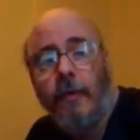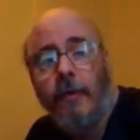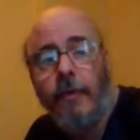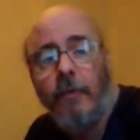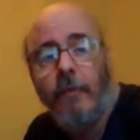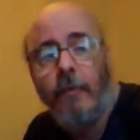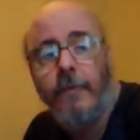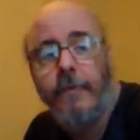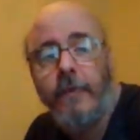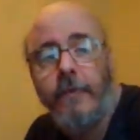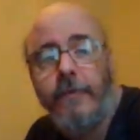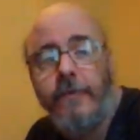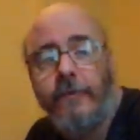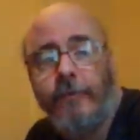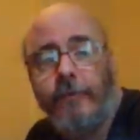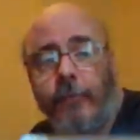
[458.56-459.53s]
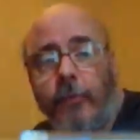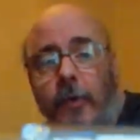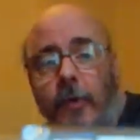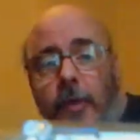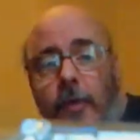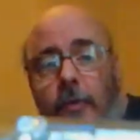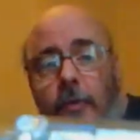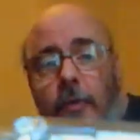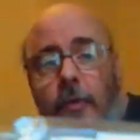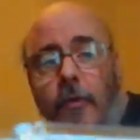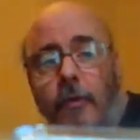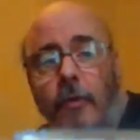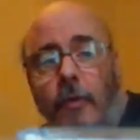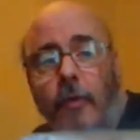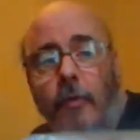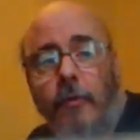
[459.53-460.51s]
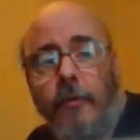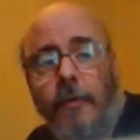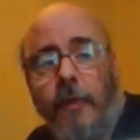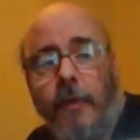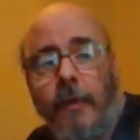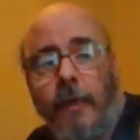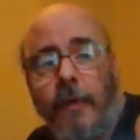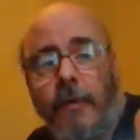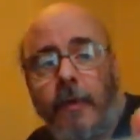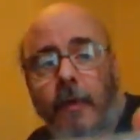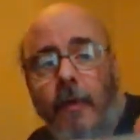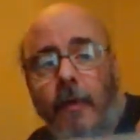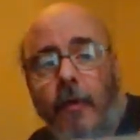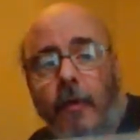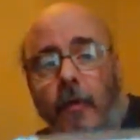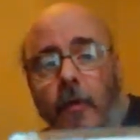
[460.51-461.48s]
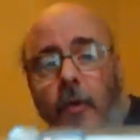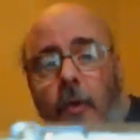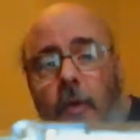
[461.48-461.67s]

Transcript: there is a spring load in there